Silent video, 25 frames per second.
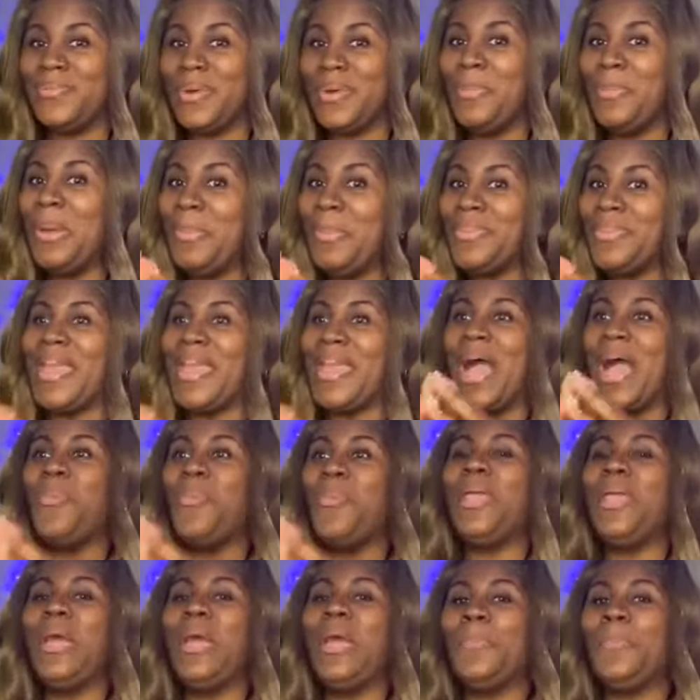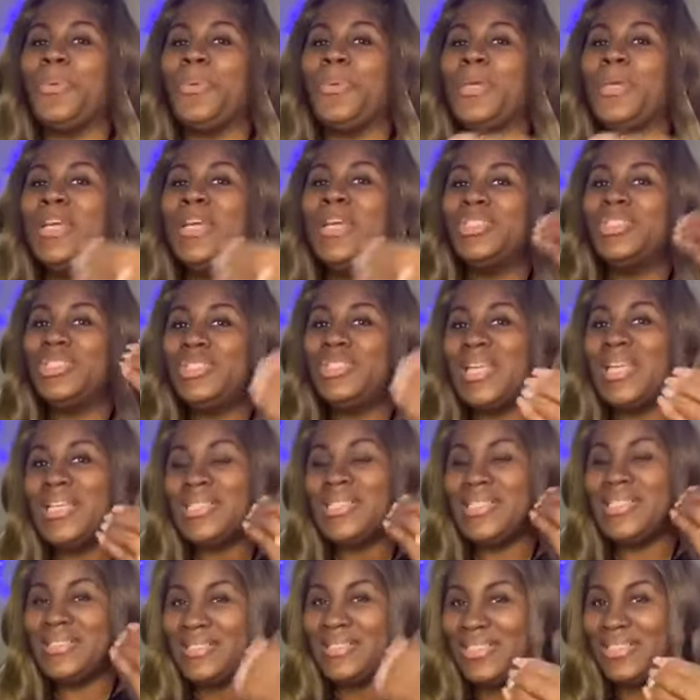Remember that. I will help you.
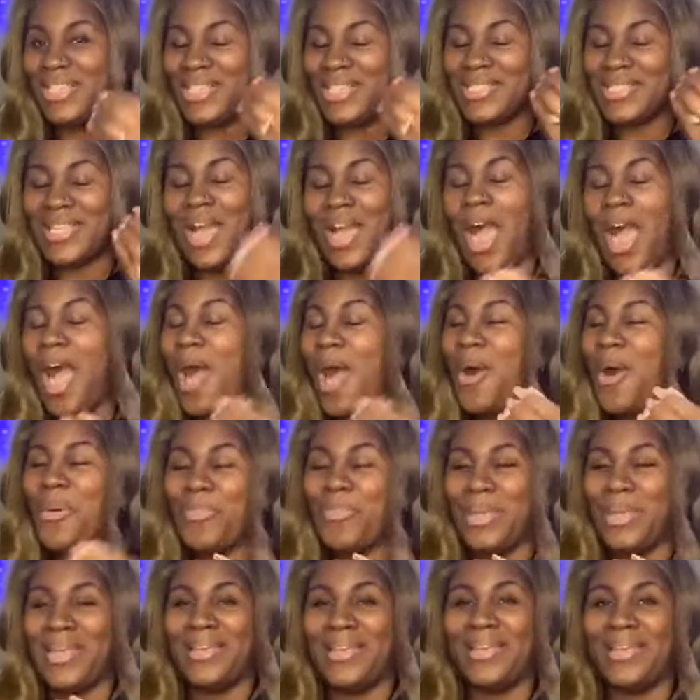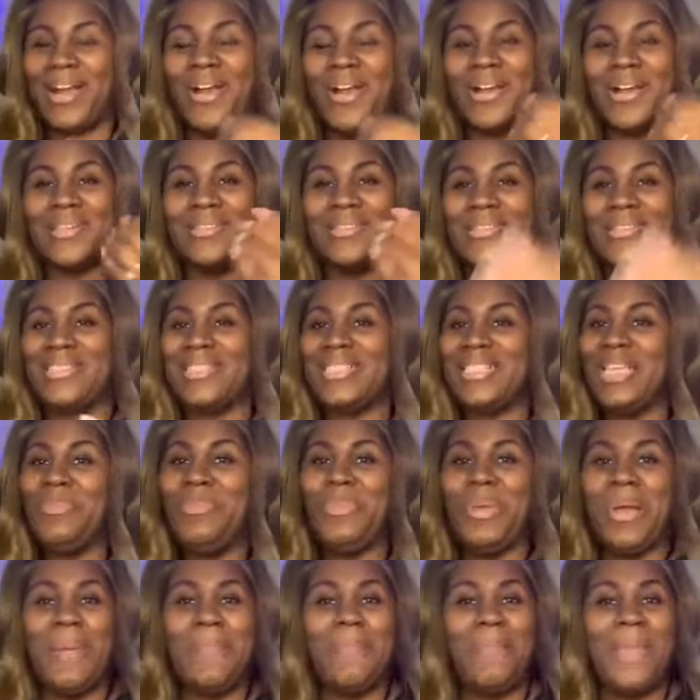Just call me or
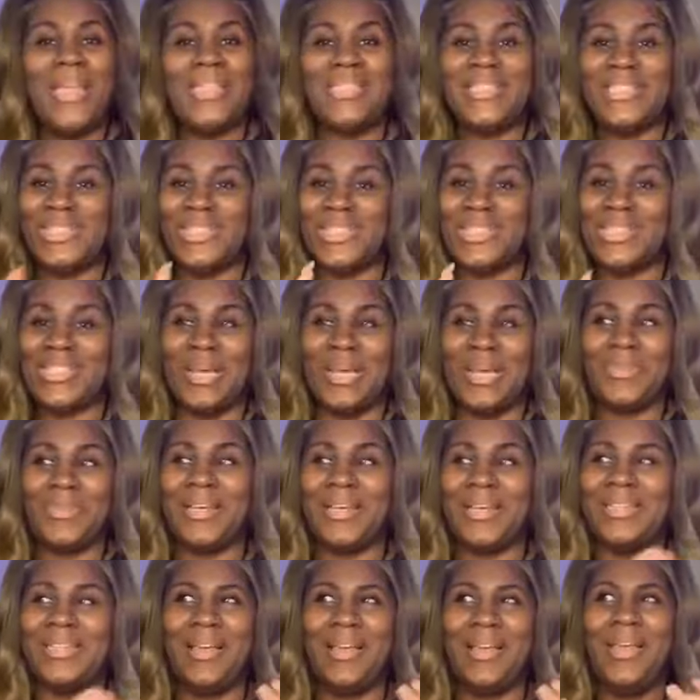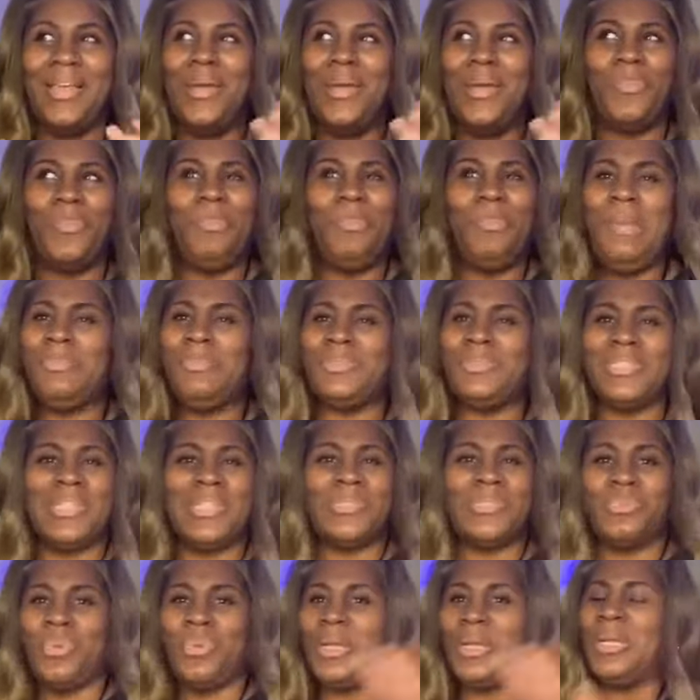send me a message or something. When people
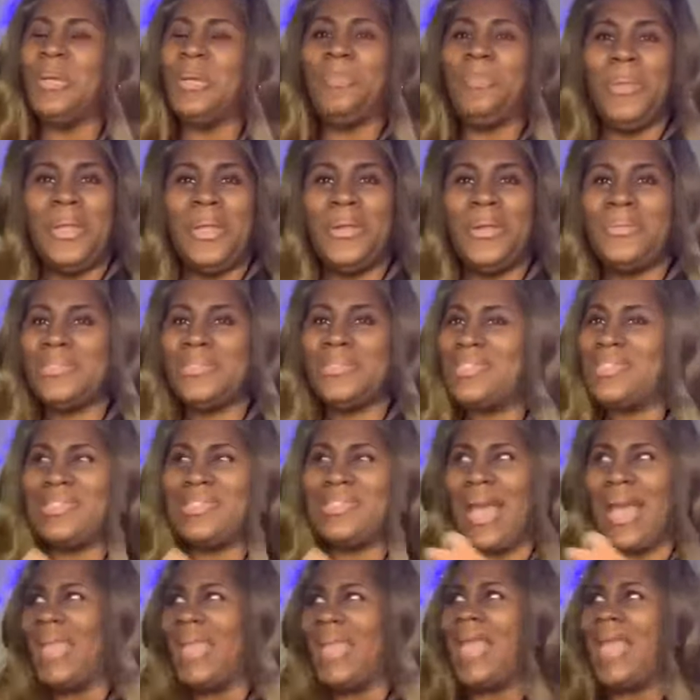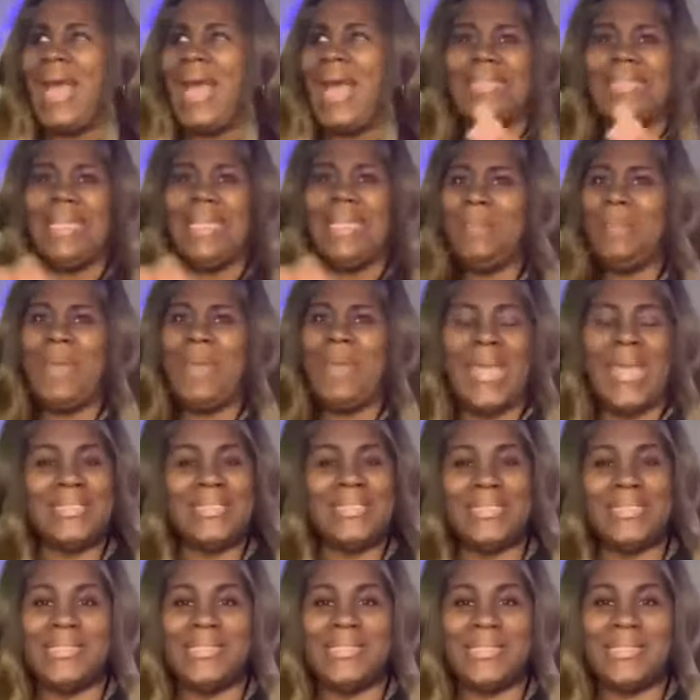just run up here and just like, I need
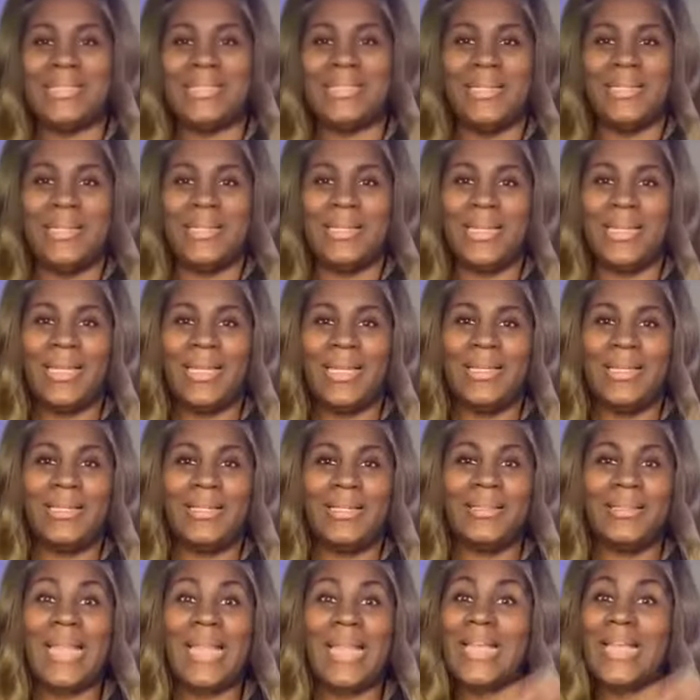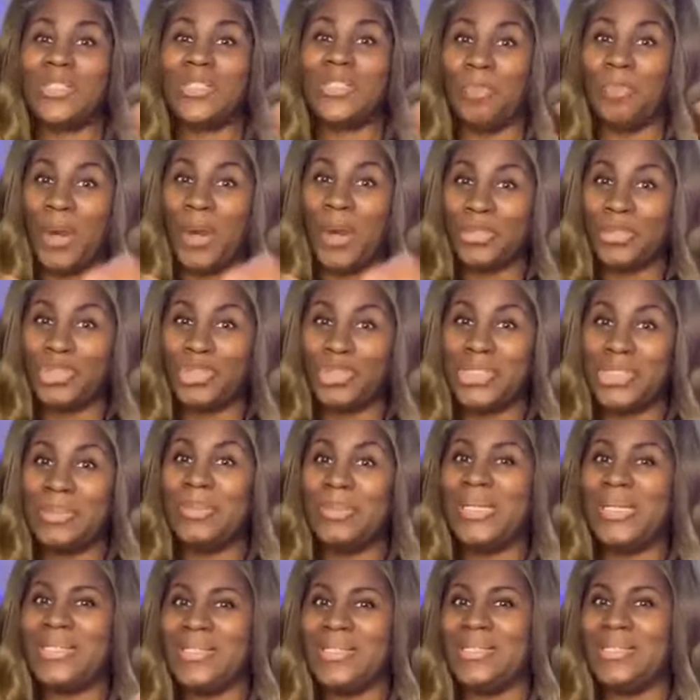patches, not to purchase,
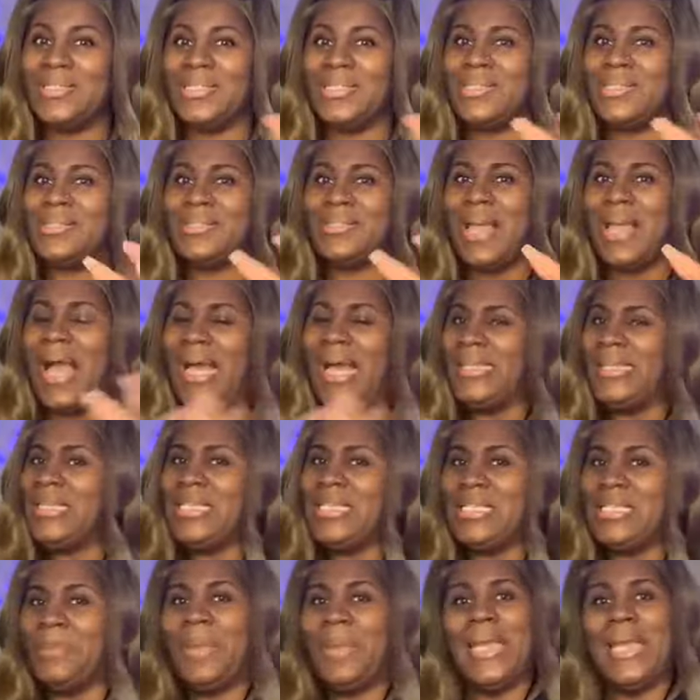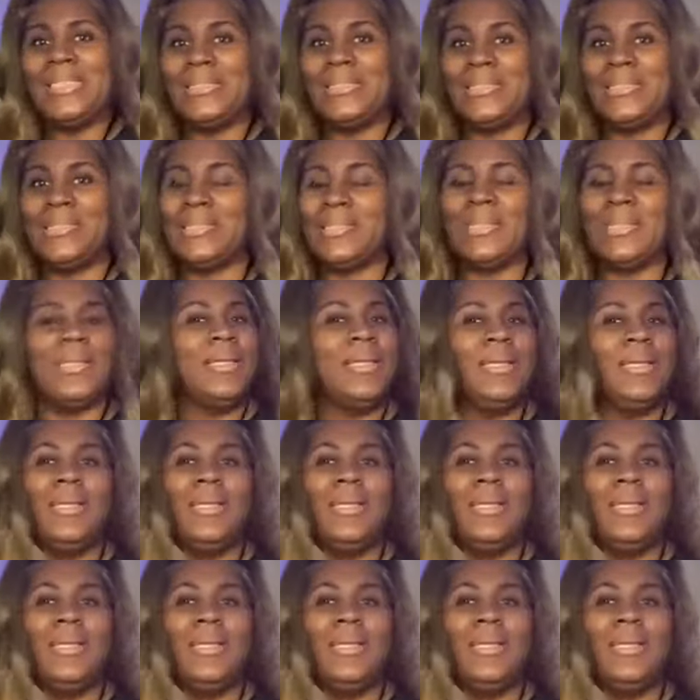but to just, I need some patches.